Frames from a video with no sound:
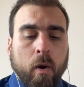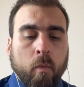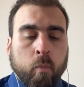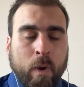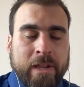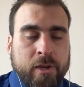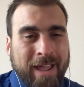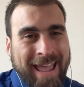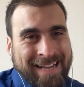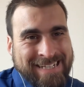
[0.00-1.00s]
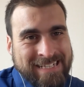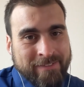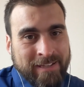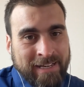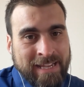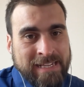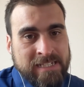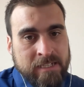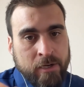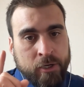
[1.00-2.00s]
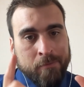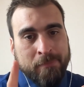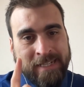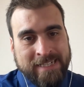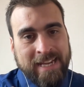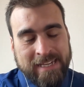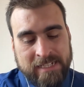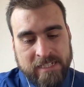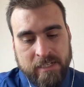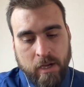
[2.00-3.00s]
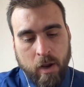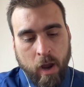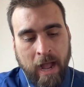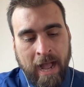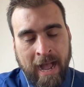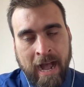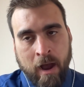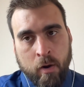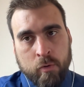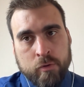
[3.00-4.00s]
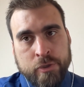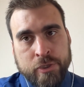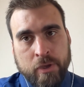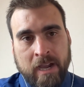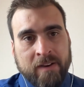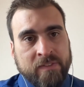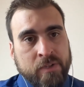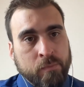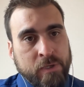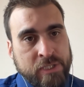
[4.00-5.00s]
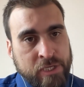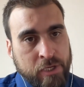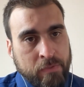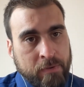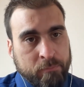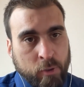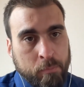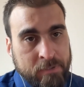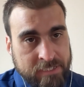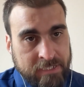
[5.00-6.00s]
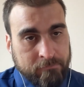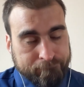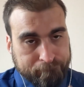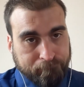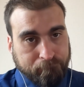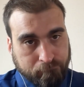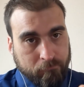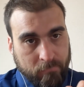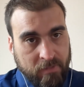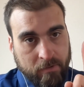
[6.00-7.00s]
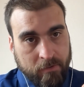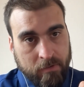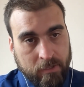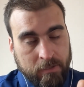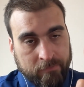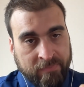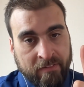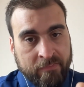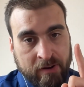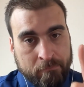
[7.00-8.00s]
you exit the lease, number 6, how do you have to return the property? Very, very